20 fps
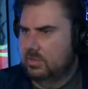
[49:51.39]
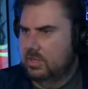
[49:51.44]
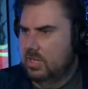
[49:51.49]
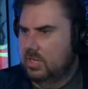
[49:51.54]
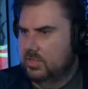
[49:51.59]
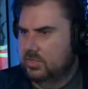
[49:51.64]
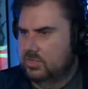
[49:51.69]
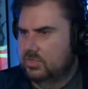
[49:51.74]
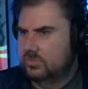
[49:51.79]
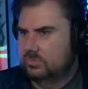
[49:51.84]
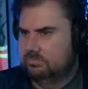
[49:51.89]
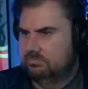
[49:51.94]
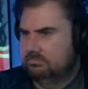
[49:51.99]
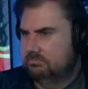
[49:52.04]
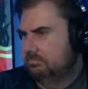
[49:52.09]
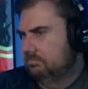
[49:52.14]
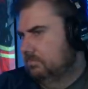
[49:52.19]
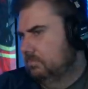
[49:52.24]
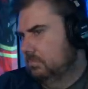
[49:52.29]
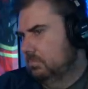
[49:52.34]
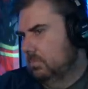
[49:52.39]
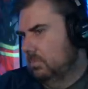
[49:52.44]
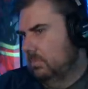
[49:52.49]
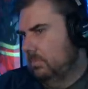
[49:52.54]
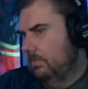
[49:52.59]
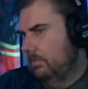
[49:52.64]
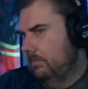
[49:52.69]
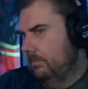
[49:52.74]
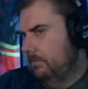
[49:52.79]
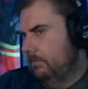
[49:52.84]
it's
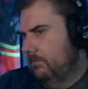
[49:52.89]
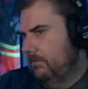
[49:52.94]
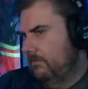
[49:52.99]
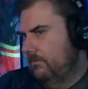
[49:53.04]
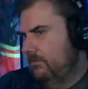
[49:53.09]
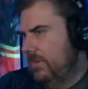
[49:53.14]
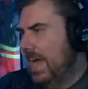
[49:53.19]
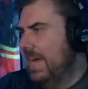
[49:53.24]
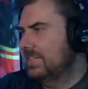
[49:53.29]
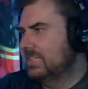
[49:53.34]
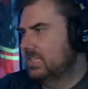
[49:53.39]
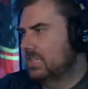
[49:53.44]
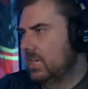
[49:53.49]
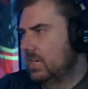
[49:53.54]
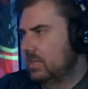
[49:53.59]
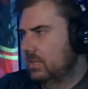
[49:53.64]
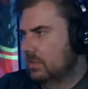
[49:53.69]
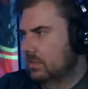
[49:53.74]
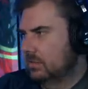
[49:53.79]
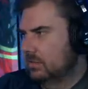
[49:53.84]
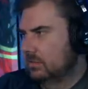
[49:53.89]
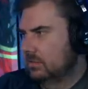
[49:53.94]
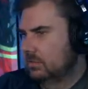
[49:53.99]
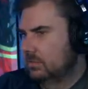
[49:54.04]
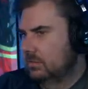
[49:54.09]
fascinating.